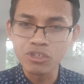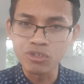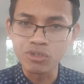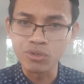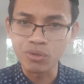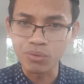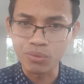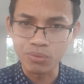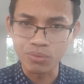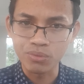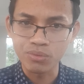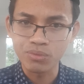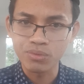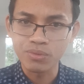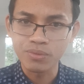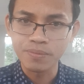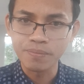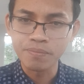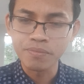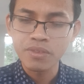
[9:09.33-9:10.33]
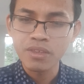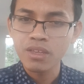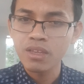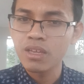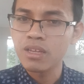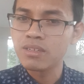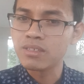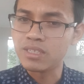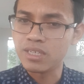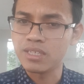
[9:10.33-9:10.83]
do.
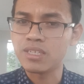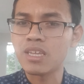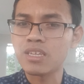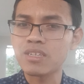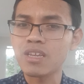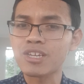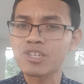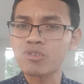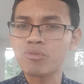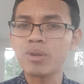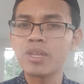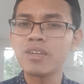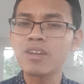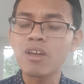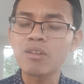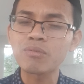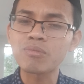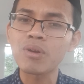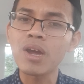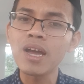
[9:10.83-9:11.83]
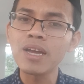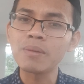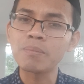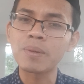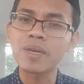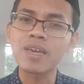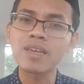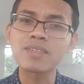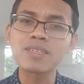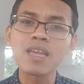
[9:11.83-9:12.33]
This is actually not right,
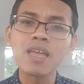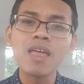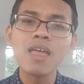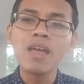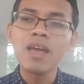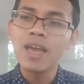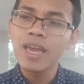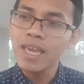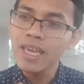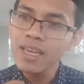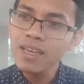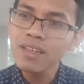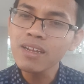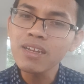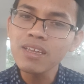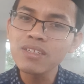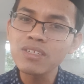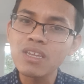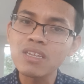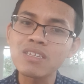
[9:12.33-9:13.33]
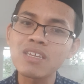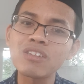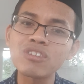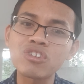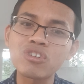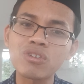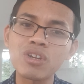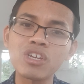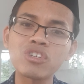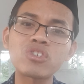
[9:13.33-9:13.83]
because English is
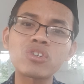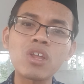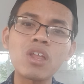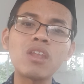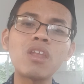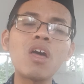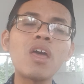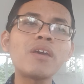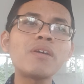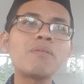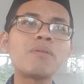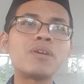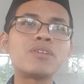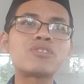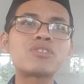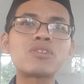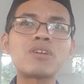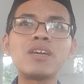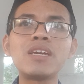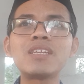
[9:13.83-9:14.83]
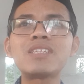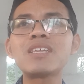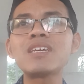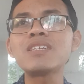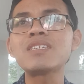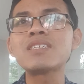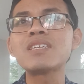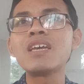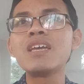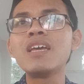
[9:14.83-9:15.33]
international language, so it
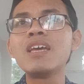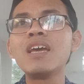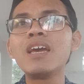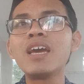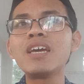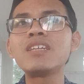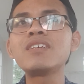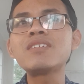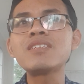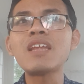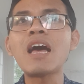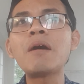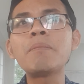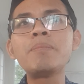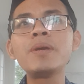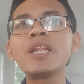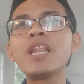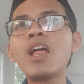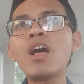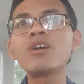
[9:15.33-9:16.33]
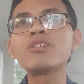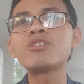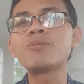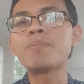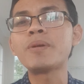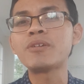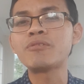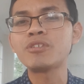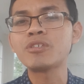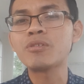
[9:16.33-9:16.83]
is not belong to
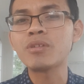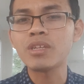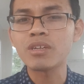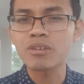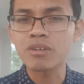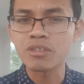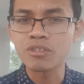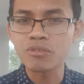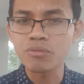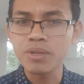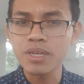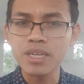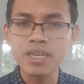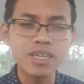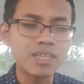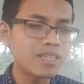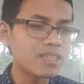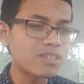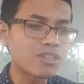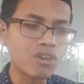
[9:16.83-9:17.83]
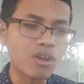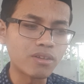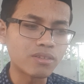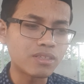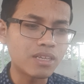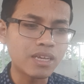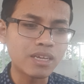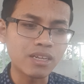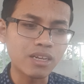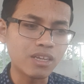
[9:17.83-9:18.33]
particular country. It is
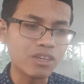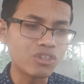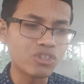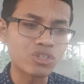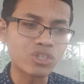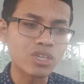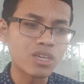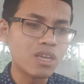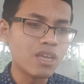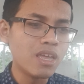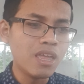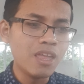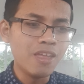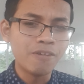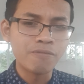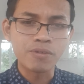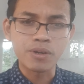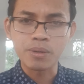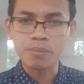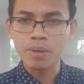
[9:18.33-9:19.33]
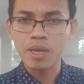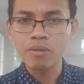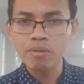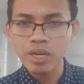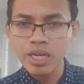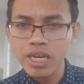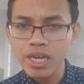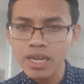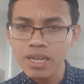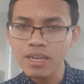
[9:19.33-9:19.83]
not English for
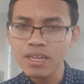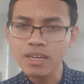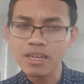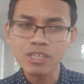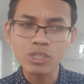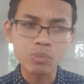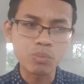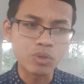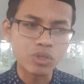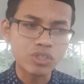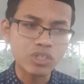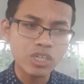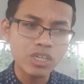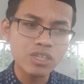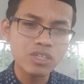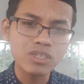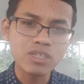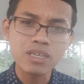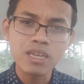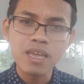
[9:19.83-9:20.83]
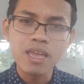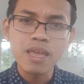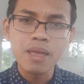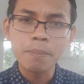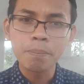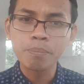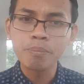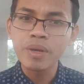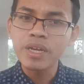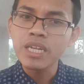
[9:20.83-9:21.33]
American, English British,
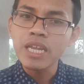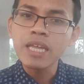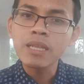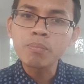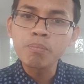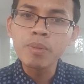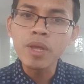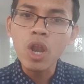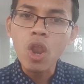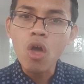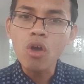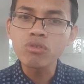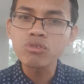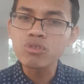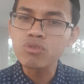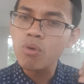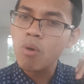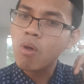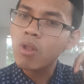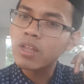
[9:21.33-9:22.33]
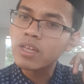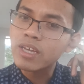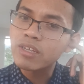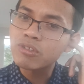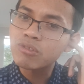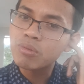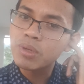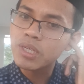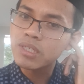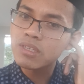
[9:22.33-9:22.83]
but it belongs to all
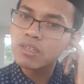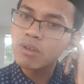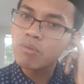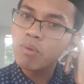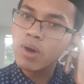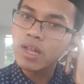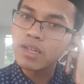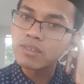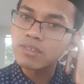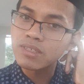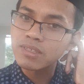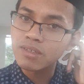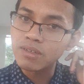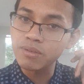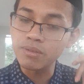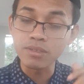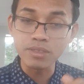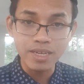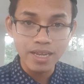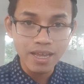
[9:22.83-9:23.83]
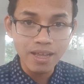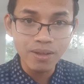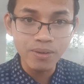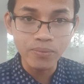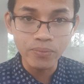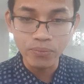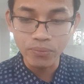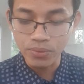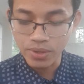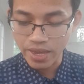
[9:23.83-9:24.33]
countries in the world. So
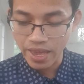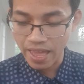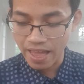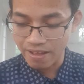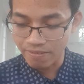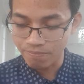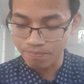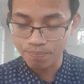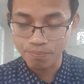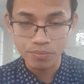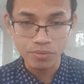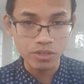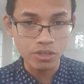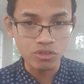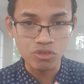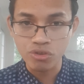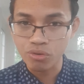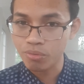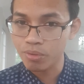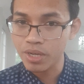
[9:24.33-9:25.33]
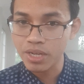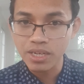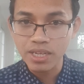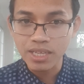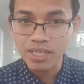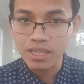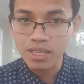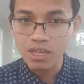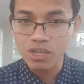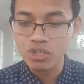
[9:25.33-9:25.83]
now we have Nigerian
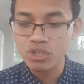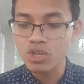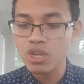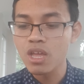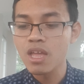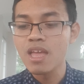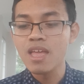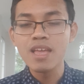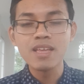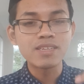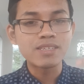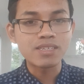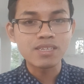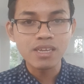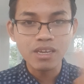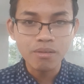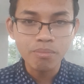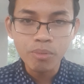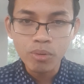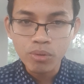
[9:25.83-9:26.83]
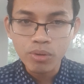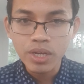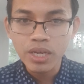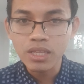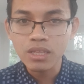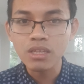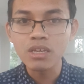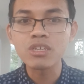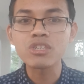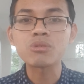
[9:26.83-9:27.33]
English, Singapore
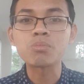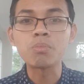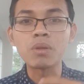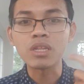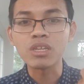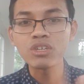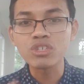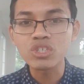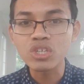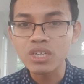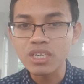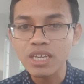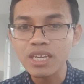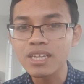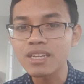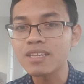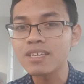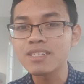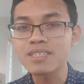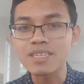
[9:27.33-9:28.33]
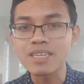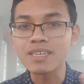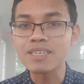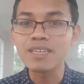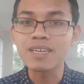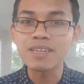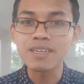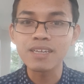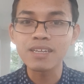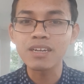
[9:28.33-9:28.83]
English, Malaysian English,
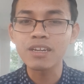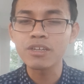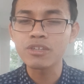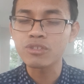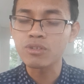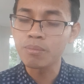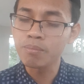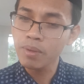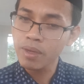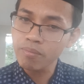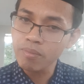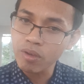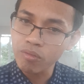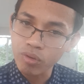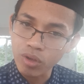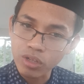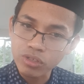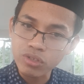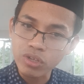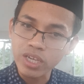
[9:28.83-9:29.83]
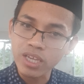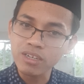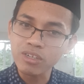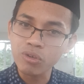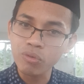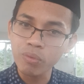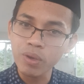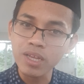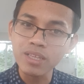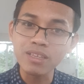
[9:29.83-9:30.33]
Indian English. So maybe we also can
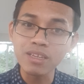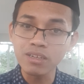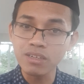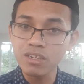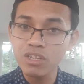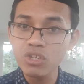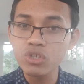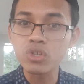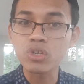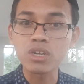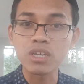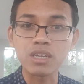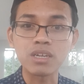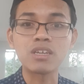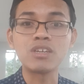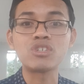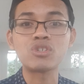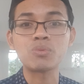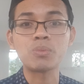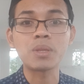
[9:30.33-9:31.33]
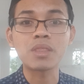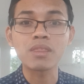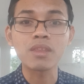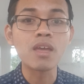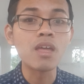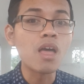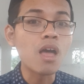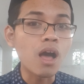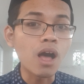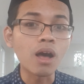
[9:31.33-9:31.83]
create Indonesian English with
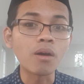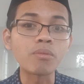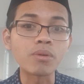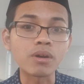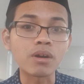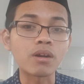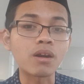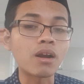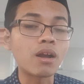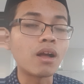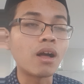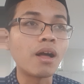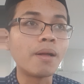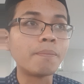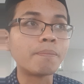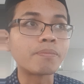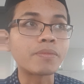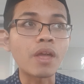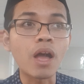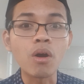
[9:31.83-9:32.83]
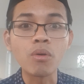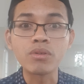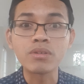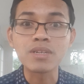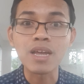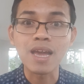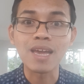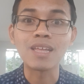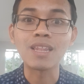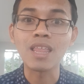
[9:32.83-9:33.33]
our own
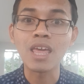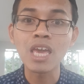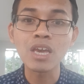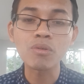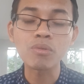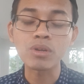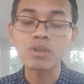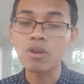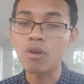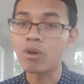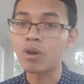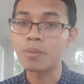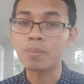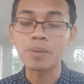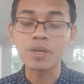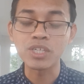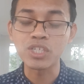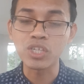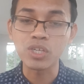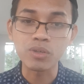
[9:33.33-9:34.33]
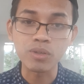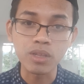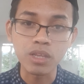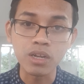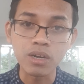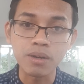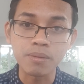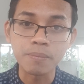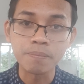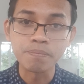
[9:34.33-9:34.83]
dialect, with our
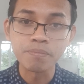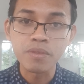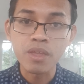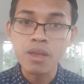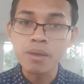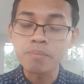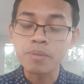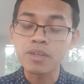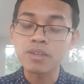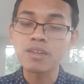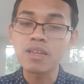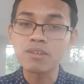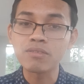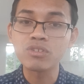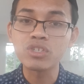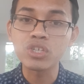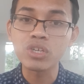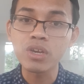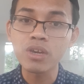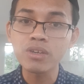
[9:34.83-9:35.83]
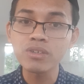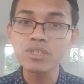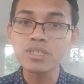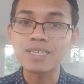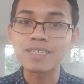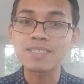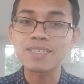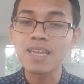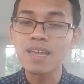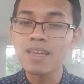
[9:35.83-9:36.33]
particular
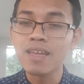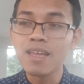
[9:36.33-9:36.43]
pronunciations.